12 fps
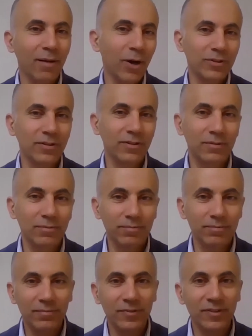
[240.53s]
it's about uh,
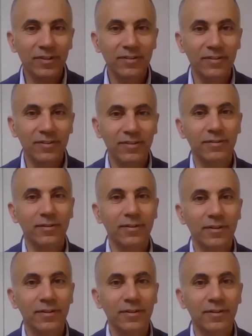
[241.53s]
this uh,
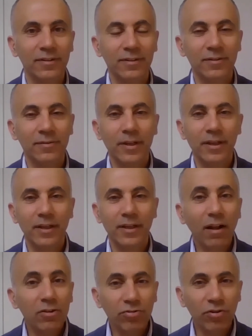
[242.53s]
uh,
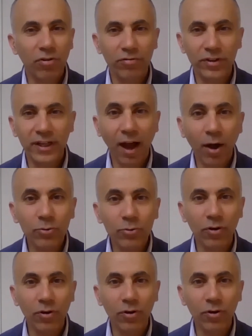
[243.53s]
culture of
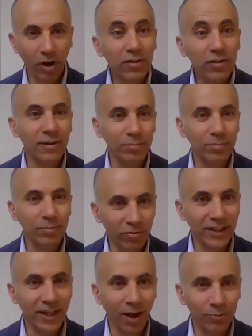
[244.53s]
encounter or the concept
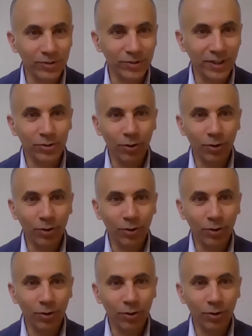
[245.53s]
of encounter.